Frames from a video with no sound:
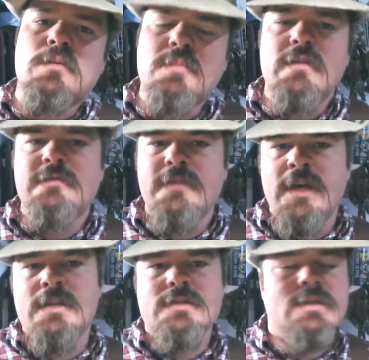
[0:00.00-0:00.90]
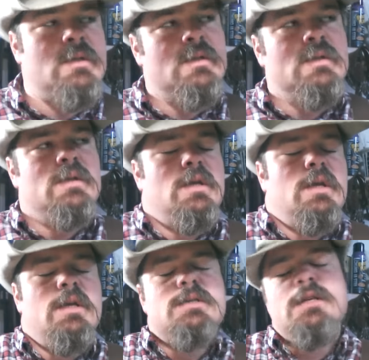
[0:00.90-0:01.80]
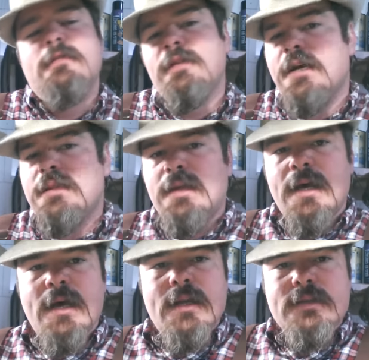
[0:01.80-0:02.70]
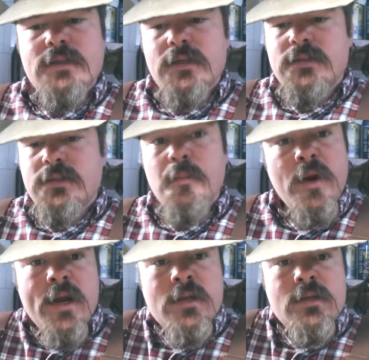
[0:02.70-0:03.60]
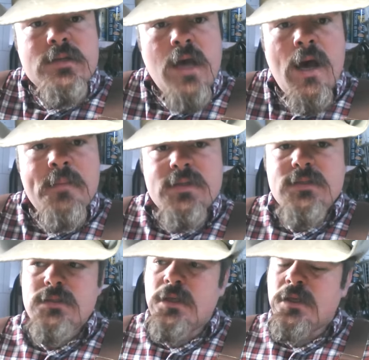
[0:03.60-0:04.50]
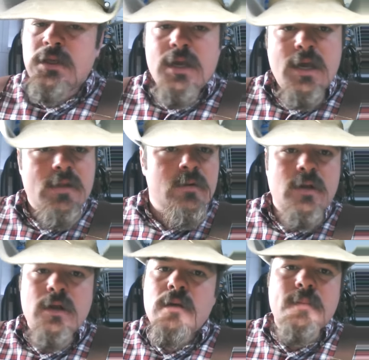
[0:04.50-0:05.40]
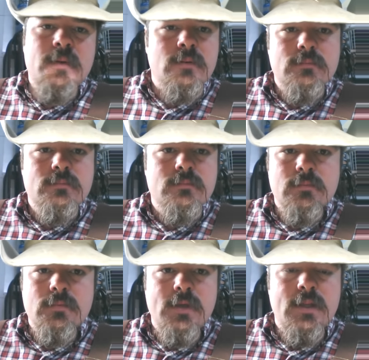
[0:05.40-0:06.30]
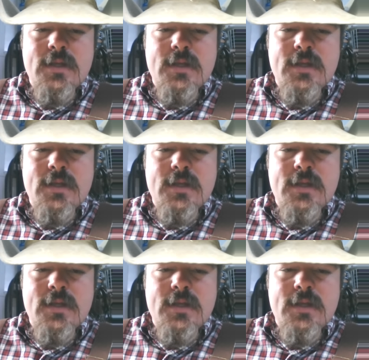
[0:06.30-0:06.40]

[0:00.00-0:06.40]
and build fence and stuff like that, it's the branding time. It's, you know, gathering up, and